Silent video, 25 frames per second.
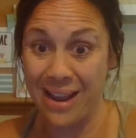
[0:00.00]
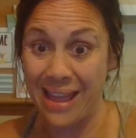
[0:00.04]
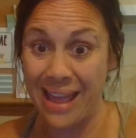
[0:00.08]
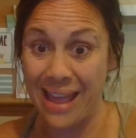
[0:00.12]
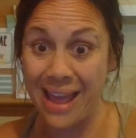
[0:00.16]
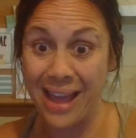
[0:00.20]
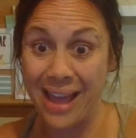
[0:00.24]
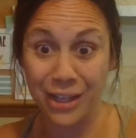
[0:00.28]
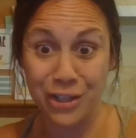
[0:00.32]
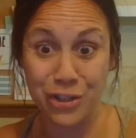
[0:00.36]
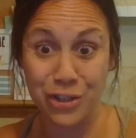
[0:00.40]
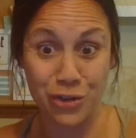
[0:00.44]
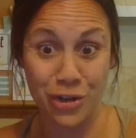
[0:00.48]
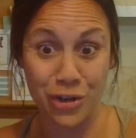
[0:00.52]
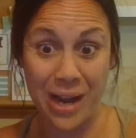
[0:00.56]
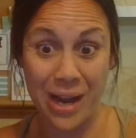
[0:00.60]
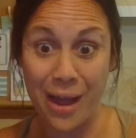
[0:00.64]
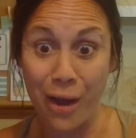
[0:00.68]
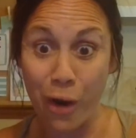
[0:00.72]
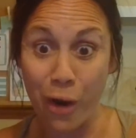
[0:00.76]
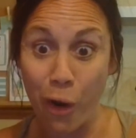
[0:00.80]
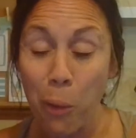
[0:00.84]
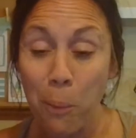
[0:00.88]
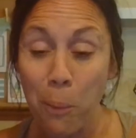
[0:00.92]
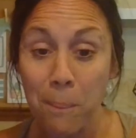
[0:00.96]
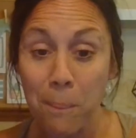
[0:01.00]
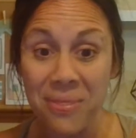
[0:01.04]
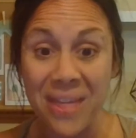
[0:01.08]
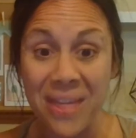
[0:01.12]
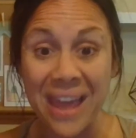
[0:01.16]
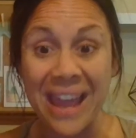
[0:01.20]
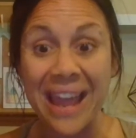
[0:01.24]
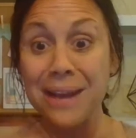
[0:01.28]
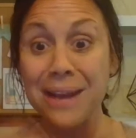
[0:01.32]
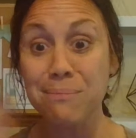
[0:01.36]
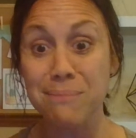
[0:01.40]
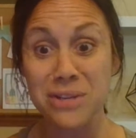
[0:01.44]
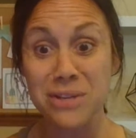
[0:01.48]
extra help. They
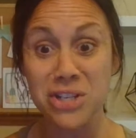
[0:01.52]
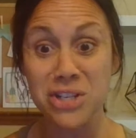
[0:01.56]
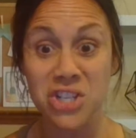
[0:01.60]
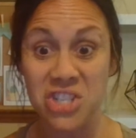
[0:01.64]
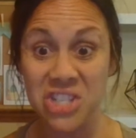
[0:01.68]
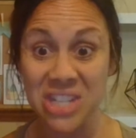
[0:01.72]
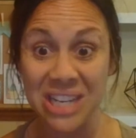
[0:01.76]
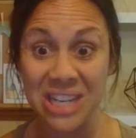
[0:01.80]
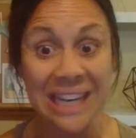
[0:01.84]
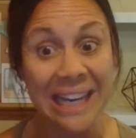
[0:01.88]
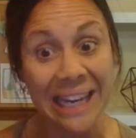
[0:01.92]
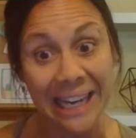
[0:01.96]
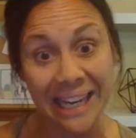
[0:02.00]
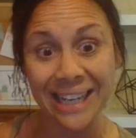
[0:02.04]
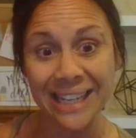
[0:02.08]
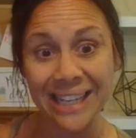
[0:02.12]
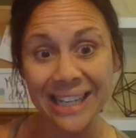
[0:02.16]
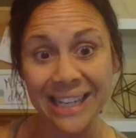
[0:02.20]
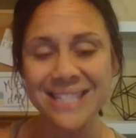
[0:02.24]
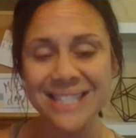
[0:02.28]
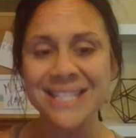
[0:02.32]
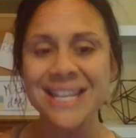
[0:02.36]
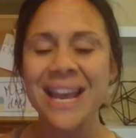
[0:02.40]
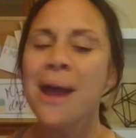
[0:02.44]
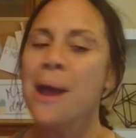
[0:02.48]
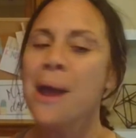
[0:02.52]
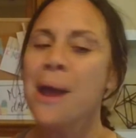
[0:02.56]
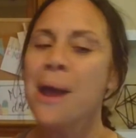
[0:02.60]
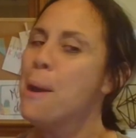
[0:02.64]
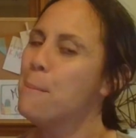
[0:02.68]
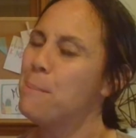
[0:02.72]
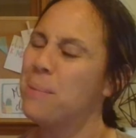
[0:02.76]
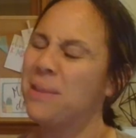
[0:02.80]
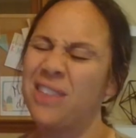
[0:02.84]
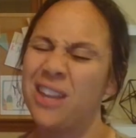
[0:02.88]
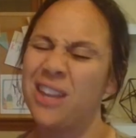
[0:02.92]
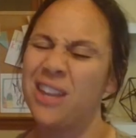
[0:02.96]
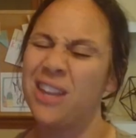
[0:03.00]
had machines,
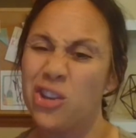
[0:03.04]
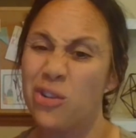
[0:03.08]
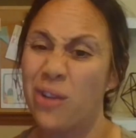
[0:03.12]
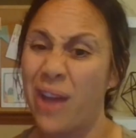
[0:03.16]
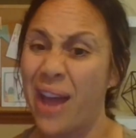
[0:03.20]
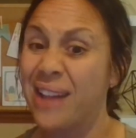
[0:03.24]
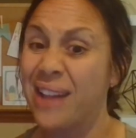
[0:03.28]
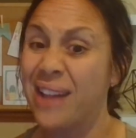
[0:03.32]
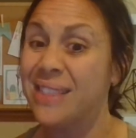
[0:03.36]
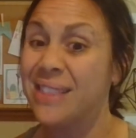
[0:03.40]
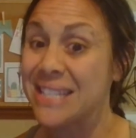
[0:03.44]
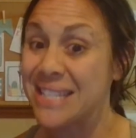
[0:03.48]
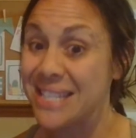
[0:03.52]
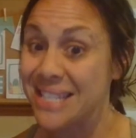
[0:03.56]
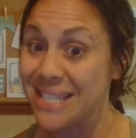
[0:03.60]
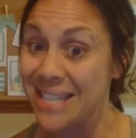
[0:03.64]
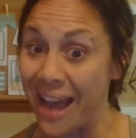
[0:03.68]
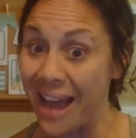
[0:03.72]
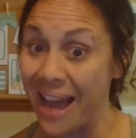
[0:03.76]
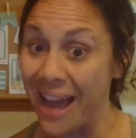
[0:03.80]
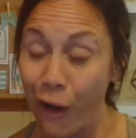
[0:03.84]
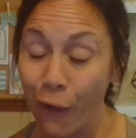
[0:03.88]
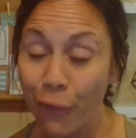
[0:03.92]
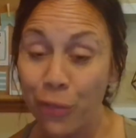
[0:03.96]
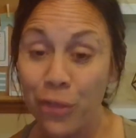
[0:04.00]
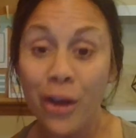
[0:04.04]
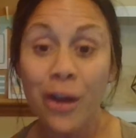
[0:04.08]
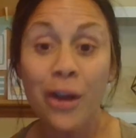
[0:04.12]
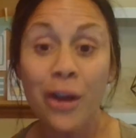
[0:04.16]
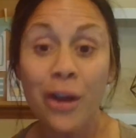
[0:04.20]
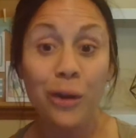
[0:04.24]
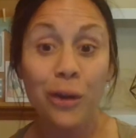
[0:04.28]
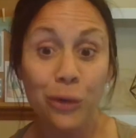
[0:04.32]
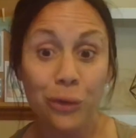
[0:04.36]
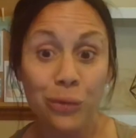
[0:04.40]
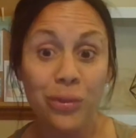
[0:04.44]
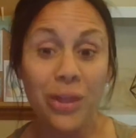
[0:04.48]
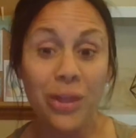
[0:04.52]
but then you had the South
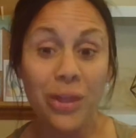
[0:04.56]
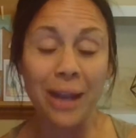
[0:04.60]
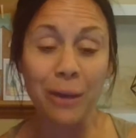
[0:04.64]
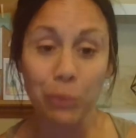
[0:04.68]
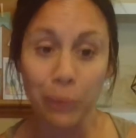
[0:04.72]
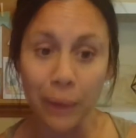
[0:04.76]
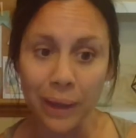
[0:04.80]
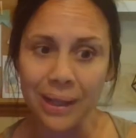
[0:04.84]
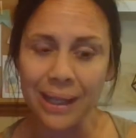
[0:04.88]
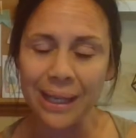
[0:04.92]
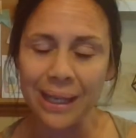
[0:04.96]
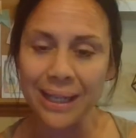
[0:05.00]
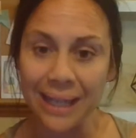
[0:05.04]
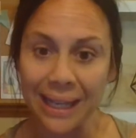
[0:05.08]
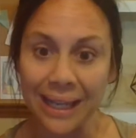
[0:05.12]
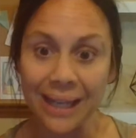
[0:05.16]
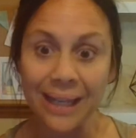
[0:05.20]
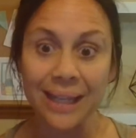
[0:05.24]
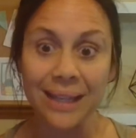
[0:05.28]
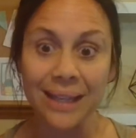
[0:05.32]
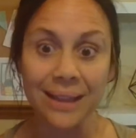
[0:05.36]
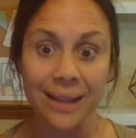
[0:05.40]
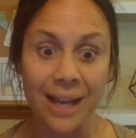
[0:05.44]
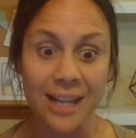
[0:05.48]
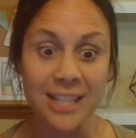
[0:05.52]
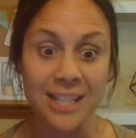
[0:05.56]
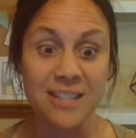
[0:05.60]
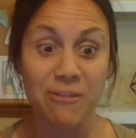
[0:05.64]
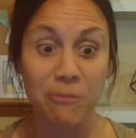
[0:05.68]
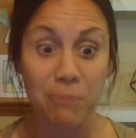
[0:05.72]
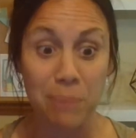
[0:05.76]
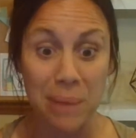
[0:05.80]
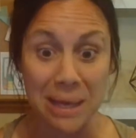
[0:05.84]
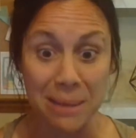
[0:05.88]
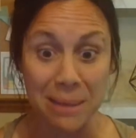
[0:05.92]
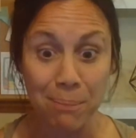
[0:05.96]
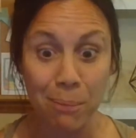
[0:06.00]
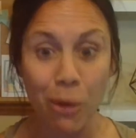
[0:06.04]
who they really needed lots of
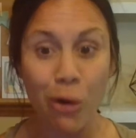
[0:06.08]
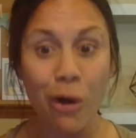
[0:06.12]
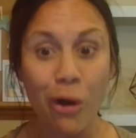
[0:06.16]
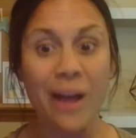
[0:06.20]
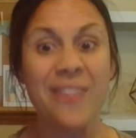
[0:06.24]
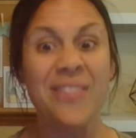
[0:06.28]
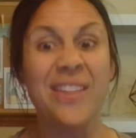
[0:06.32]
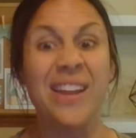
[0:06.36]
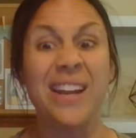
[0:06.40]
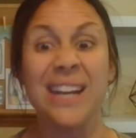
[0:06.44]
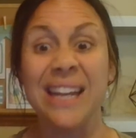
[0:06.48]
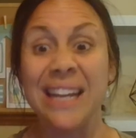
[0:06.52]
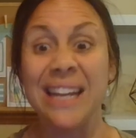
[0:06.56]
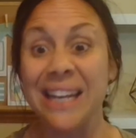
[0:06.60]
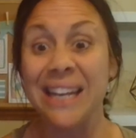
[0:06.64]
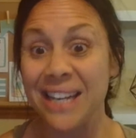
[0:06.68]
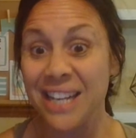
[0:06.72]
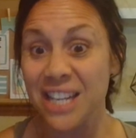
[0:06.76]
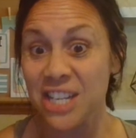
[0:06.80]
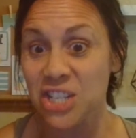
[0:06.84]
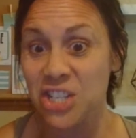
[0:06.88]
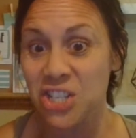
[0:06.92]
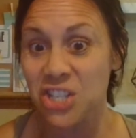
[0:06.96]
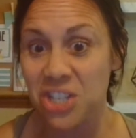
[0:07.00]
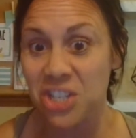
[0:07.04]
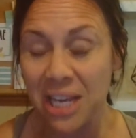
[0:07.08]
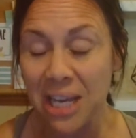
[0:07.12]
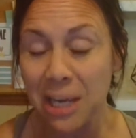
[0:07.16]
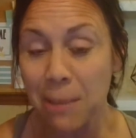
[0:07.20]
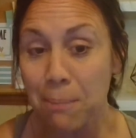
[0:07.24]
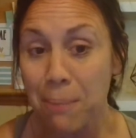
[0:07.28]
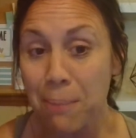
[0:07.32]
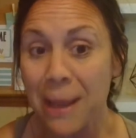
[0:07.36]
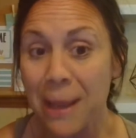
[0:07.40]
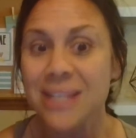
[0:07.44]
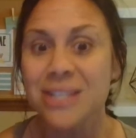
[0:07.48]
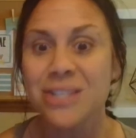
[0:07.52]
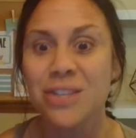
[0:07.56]
people and they needed it
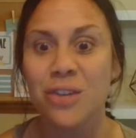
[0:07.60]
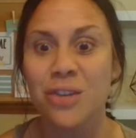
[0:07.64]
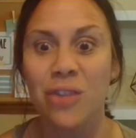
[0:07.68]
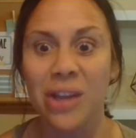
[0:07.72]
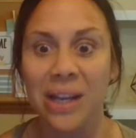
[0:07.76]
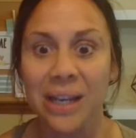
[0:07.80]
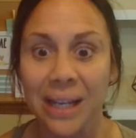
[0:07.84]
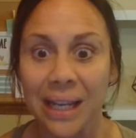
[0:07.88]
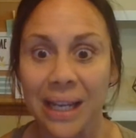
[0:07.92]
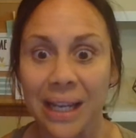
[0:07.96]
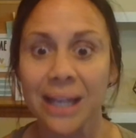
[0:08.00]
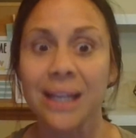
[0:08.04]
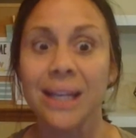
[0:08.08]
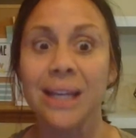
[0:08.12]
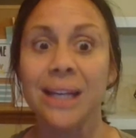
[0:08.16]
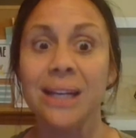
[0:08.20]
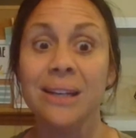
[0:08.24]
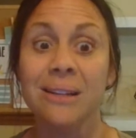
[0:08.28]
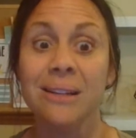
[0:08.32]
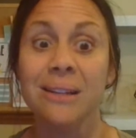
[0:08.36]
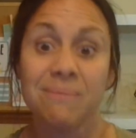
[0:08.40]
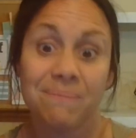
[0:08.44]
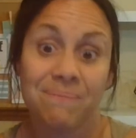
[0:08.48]
cheap. And so they needed